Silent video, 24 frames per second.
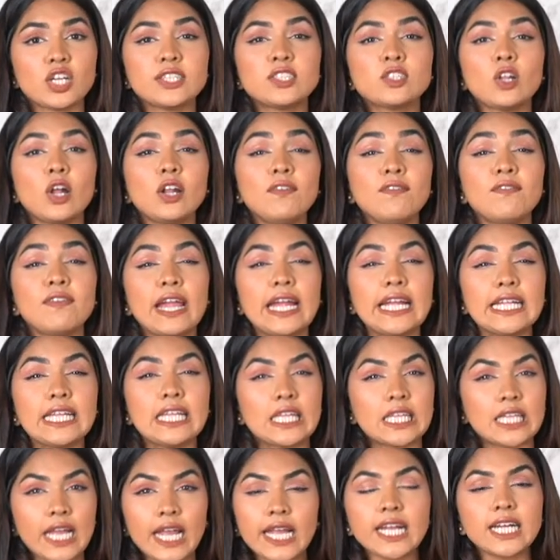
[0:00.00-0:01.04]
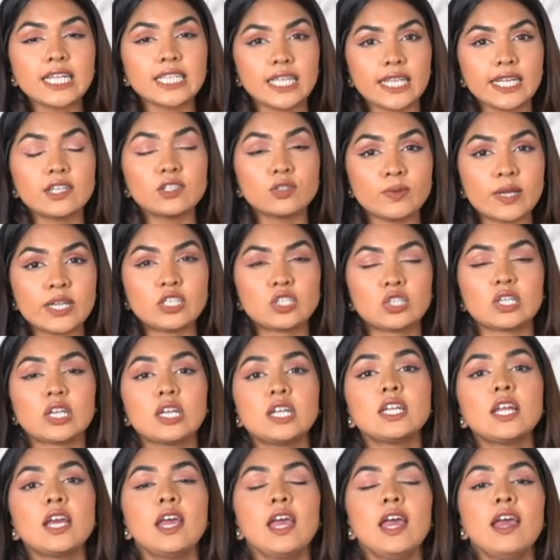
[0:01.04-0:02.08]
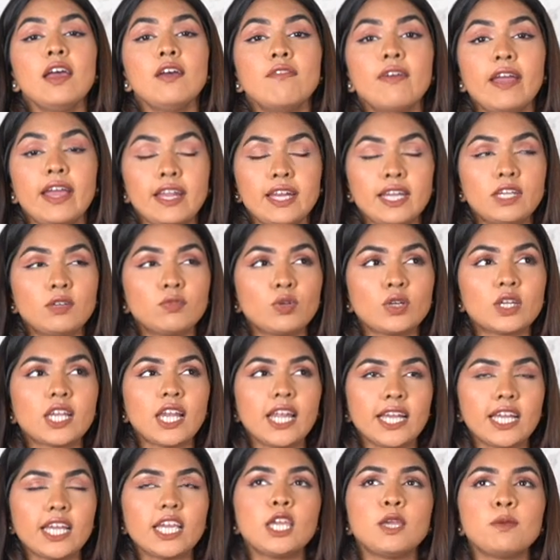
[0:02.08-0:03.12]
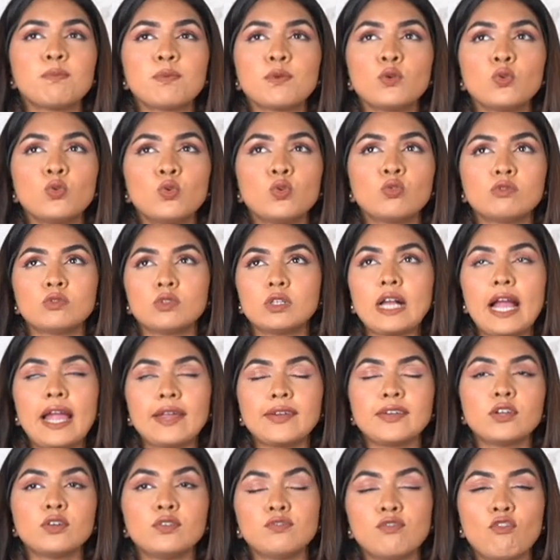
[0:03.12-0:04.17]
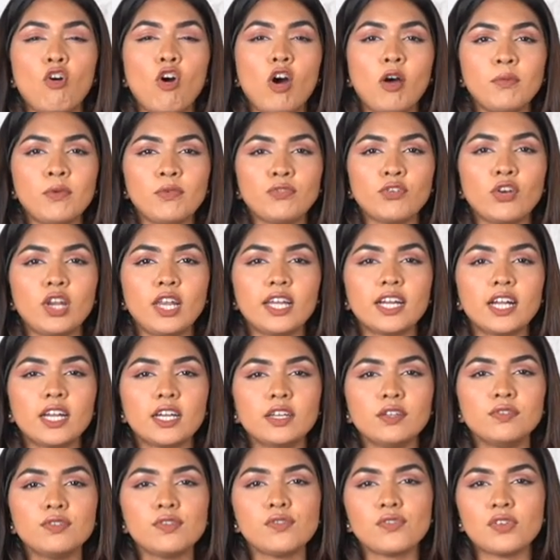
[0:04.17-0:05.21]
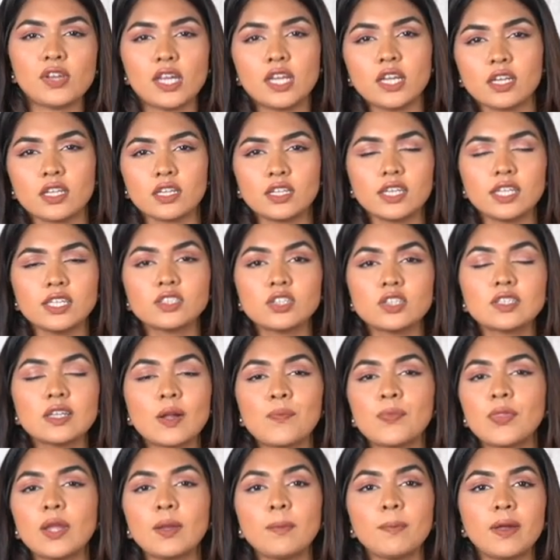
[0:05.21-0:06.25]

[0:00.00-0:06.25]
It's not a very thick sweatshirt where it would like keep you kind of warm if you're like under 15 degrees or something,